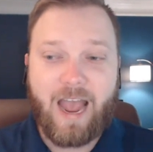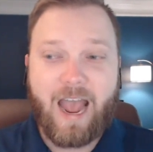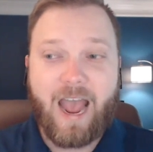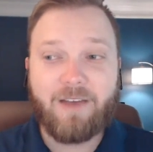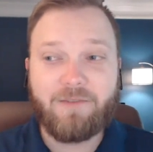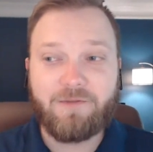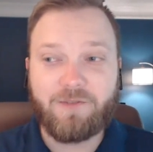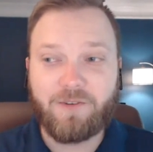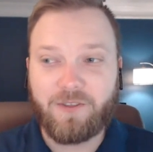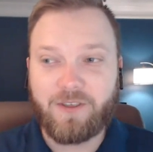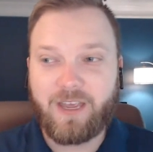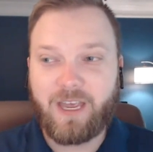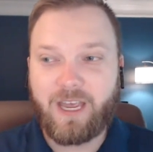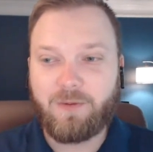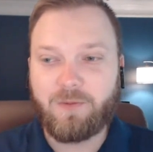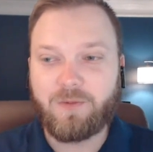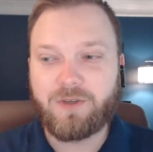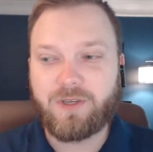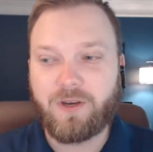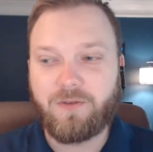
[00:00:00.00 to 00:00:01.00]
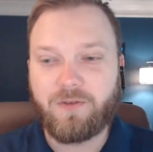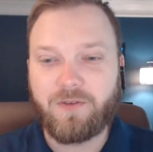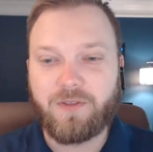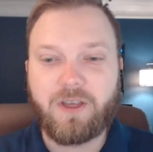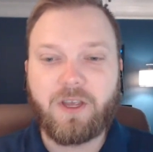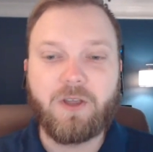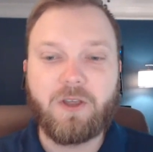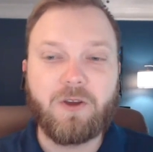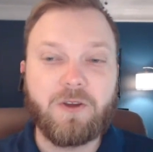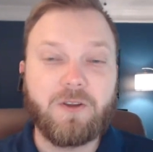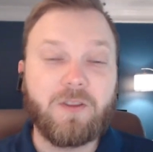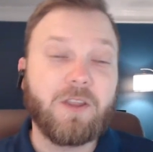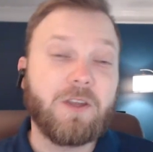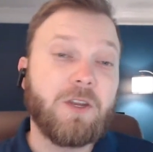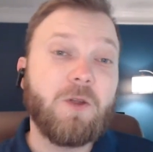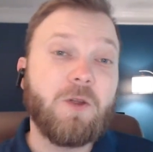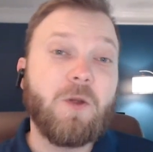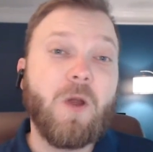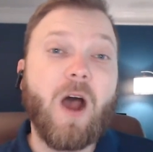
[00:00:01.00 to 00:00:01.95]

after the game was over. The two